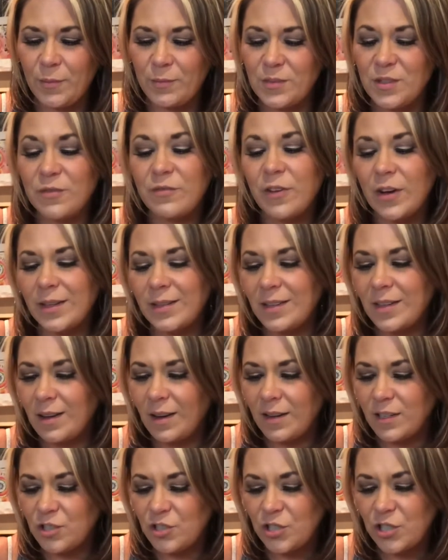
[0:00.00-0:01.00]
divinely
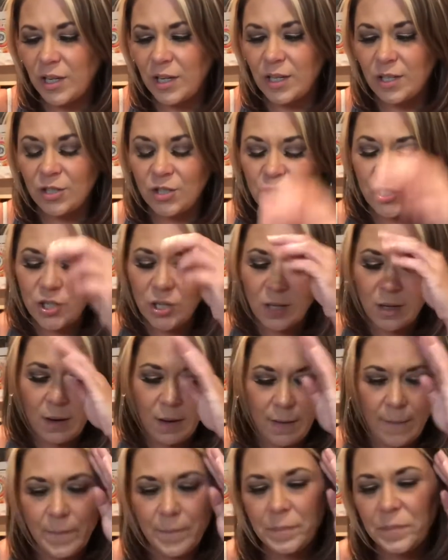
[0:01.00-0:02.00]
guided change.
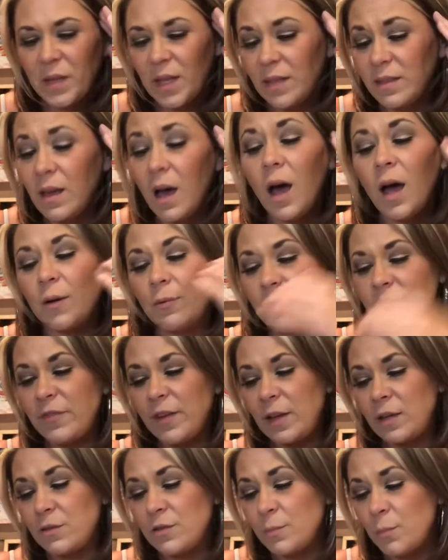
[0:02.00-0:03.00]
The
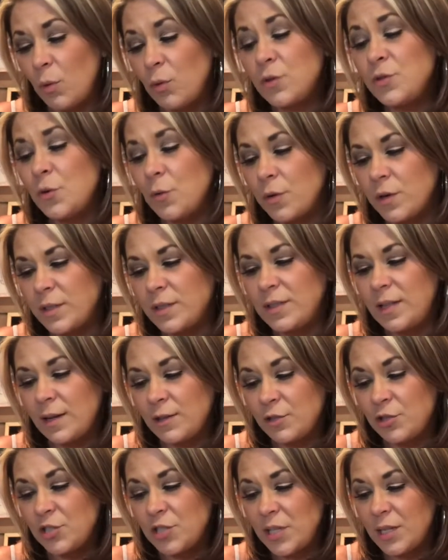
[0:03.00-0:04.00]
Hierophant, more Taurus
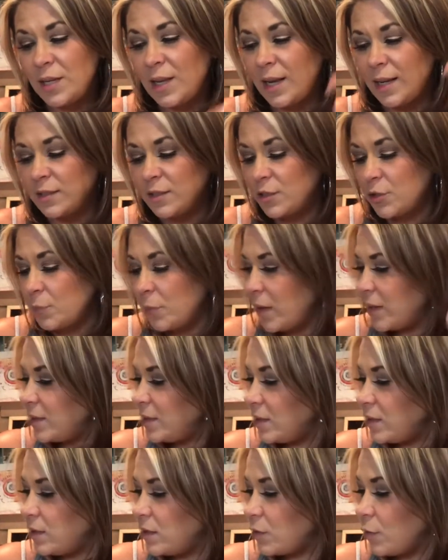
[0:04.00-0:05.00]
energy, Cancer,
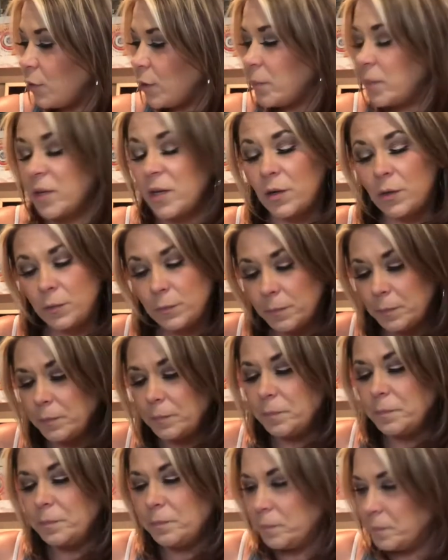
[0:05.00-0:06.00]
Pisces, Scorpio.
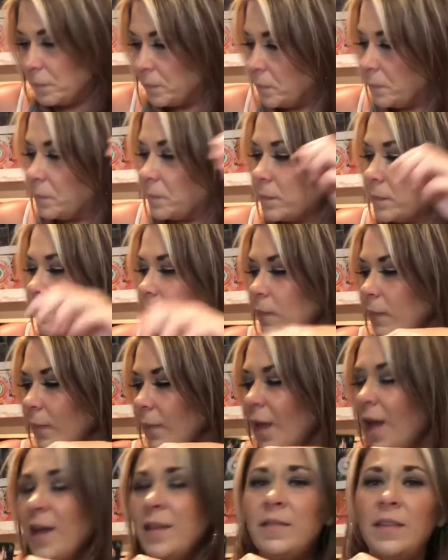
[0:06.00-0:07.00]

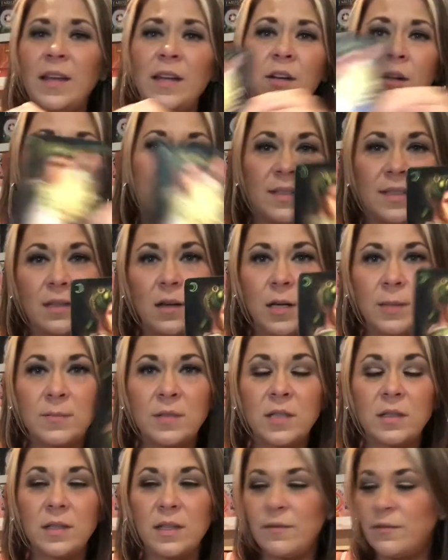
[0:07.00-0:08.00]
And they know it's time
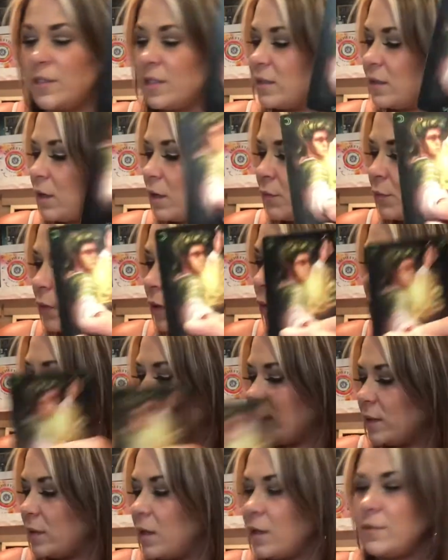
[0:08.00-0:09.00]
to leave this
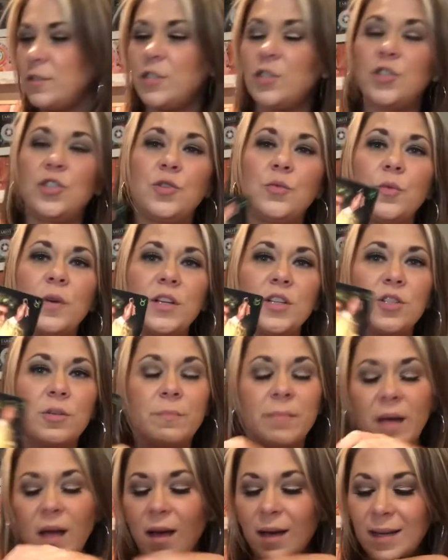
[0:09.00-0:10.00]
unrequited love situation
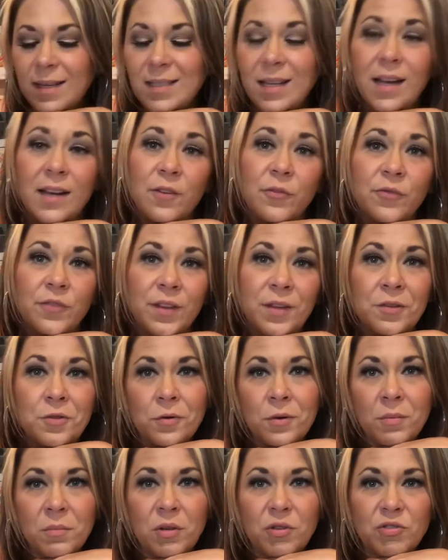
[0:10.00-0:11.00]
behind. I don't think
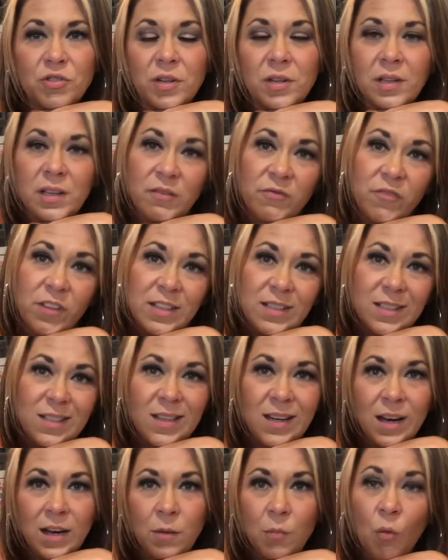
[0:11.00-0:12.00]
they're emotionally
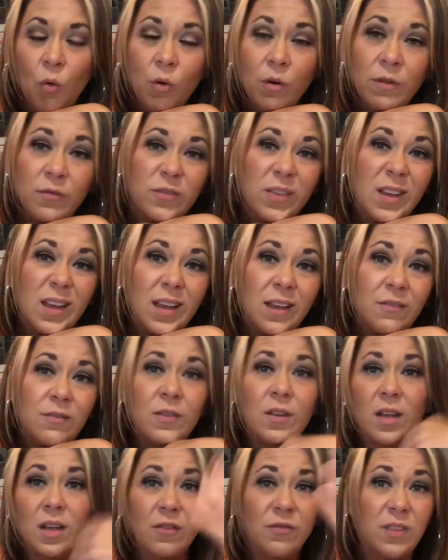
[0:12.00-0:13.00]
invested anymore, if
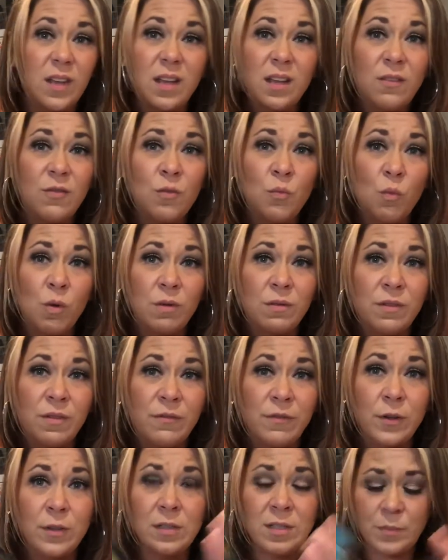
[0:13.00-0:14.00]
they even were in the
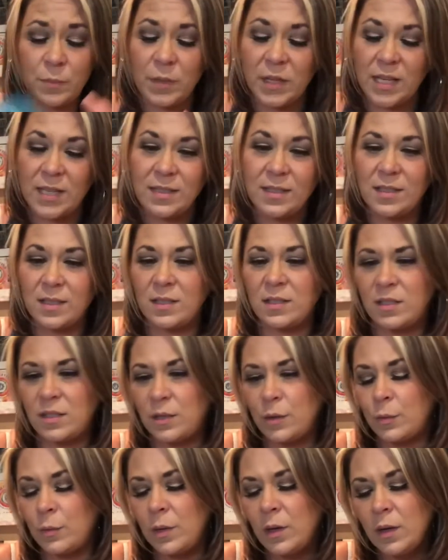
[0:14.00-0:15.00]
first place. And
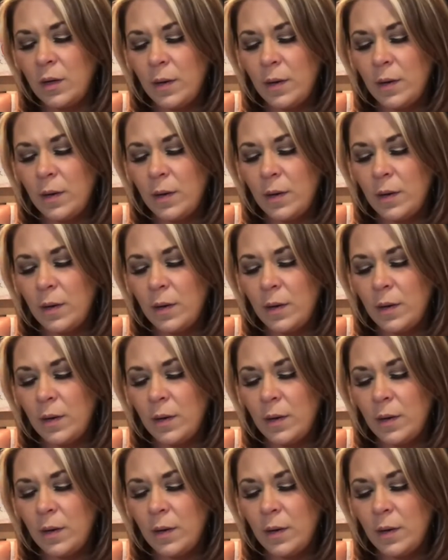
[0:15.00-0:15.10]
so